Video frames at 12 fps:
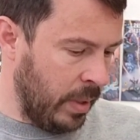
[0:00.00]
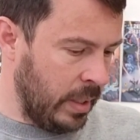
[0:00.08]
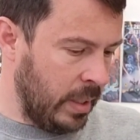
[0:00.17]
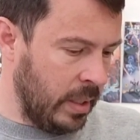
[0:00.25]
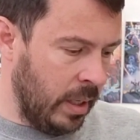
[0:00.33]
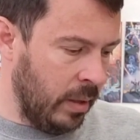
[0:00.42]
might
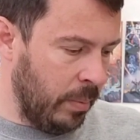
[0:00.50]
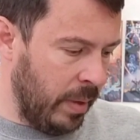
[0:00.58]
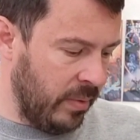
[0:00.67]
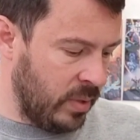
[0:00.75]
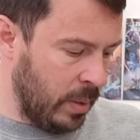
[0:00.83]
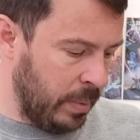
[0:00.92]
need a little
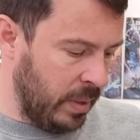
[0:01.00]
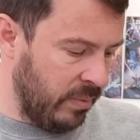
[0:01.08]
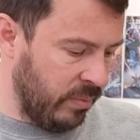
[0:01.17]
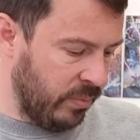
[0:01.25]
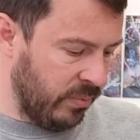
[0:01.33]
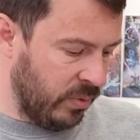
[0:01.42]
bit of
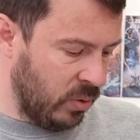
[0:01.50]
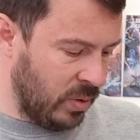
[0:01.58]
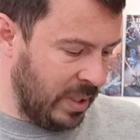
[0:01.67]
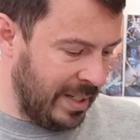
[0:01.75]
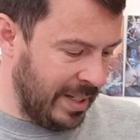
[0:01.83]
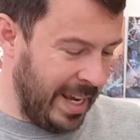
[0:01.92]

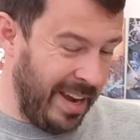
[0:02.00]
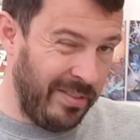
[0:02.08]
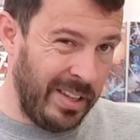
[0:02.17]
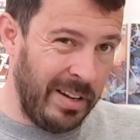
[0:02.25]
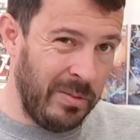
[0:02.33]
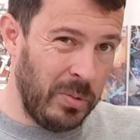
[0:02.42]
W40 to get
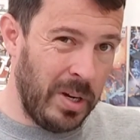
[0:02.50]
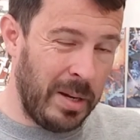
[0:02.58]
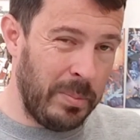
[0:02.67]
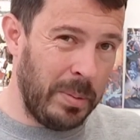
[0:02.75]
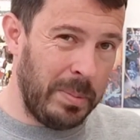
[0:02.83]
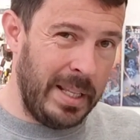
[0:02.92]
everything
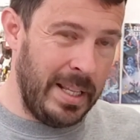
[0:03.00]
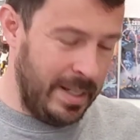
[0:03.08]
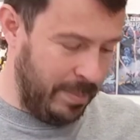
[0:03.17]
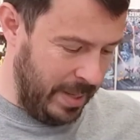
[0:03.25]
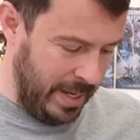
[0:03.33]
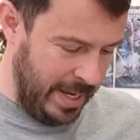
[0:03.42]
working properly.
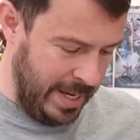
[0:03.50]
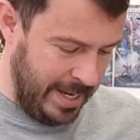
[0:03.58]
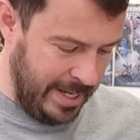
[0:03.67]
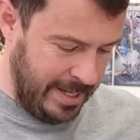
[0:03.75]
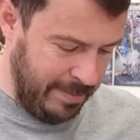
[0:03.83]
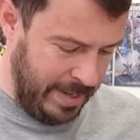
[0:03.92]
This bit here
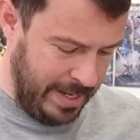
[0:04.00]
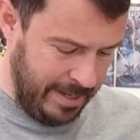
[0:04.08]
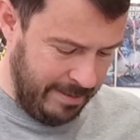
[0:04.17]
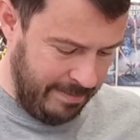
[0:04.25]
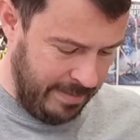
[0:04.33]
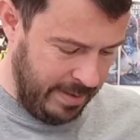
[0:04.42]
is the
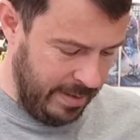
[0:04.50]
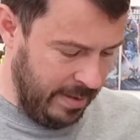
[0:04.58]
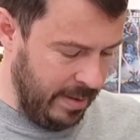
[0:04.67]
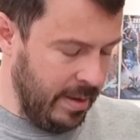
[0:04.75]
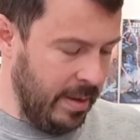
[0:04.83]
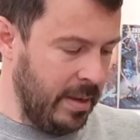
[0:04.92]
bit
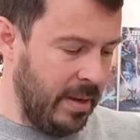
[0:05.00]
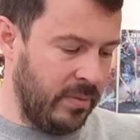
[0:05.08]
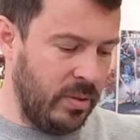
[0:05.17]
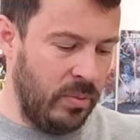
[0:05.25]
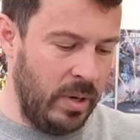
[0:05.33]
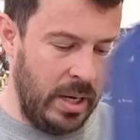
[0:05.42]
you
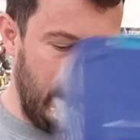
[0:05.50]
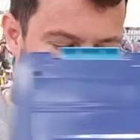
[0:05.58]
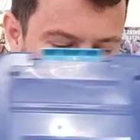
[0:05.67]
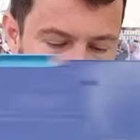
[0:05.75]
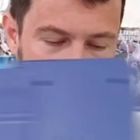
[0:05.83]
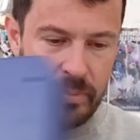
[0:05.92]
have to really
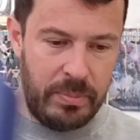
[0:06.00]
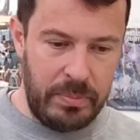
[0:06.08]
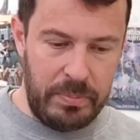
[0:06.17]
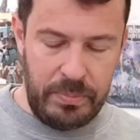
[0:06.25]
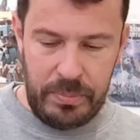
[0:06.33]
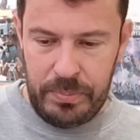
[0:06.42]
kind of
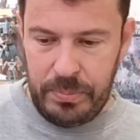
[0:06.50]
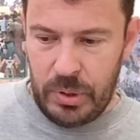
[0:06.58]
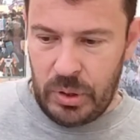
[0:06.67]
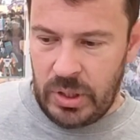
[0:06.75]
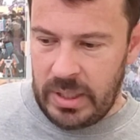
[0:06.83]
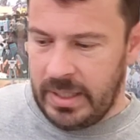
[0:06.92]

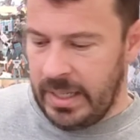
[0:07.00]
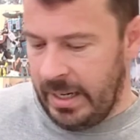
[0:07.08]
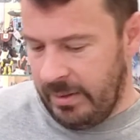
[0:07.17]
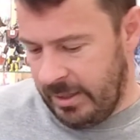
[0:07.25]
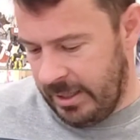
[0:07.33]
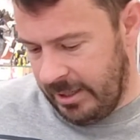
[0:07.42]
push it
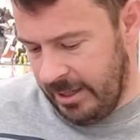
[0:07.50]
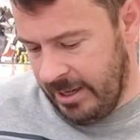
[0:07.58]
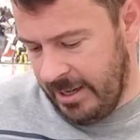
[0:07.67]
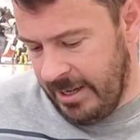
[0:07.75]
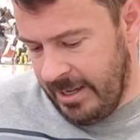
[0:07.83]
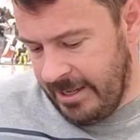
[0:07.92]
down to
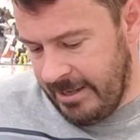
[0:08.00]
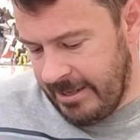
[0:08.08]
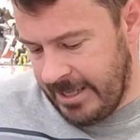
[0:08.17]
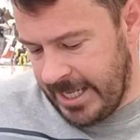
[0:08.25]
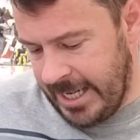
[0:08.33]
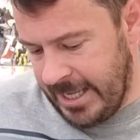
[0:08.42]

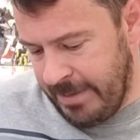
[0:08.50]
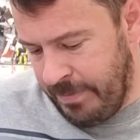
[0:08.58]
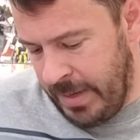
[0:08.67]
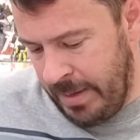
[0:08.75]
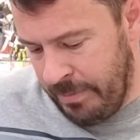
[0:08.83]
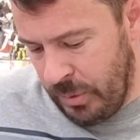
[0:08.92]
get the
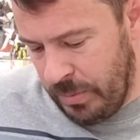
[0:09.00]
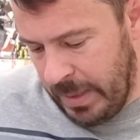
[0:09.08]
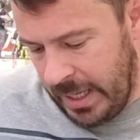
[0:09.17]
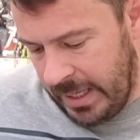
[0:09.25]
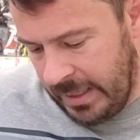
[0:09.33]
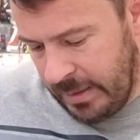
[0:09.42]
pinball
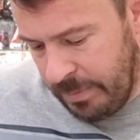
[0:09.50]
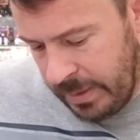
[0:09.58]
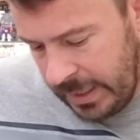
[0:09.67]
back into